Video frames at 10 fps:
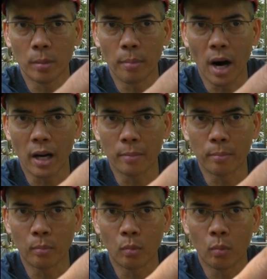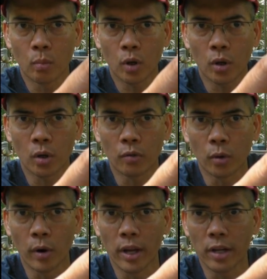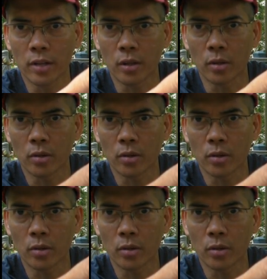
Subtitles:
bottom curve or radius on the